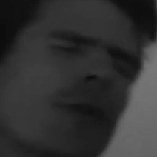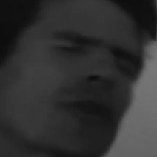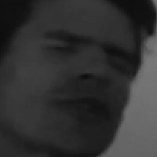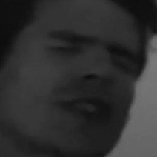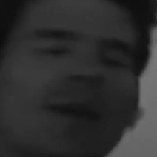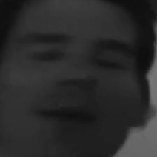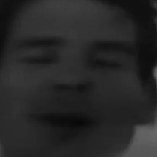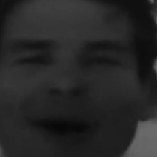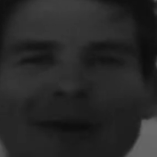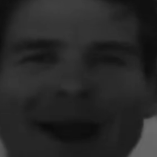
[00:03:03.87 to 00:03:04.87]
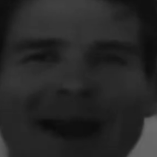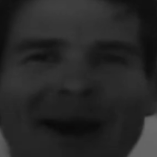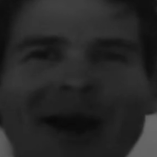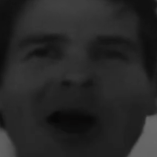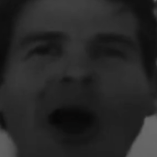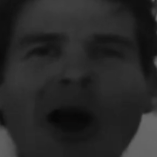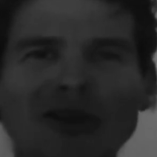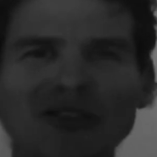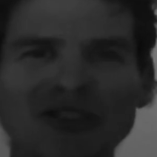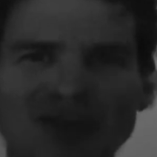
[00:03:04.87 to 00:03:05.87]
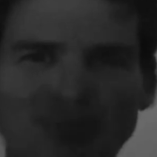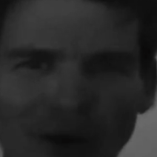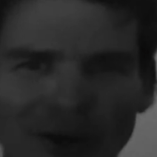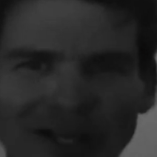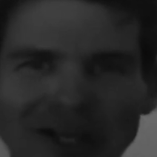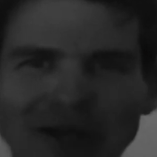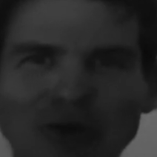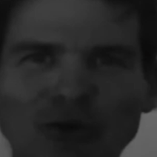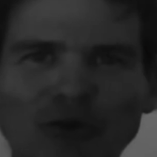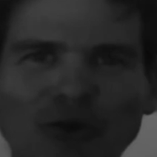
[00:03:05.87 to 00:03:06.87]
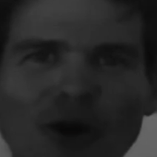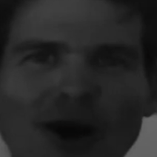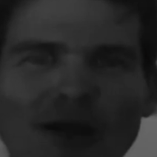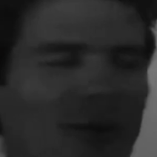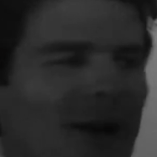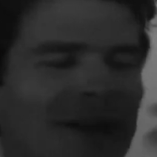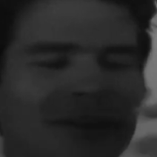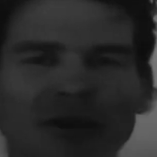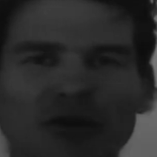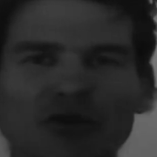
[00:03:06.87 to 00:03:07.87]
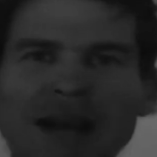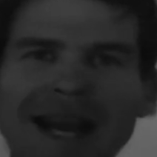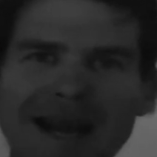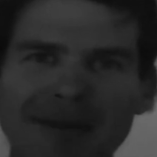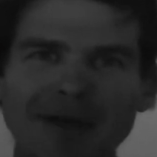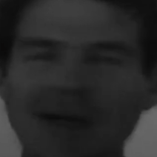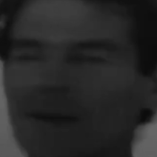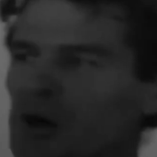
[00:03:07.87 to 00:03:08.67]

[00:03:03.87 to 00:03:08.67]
more sleep. And I'm like, man, I can spot it in a little fly that weighs a gram.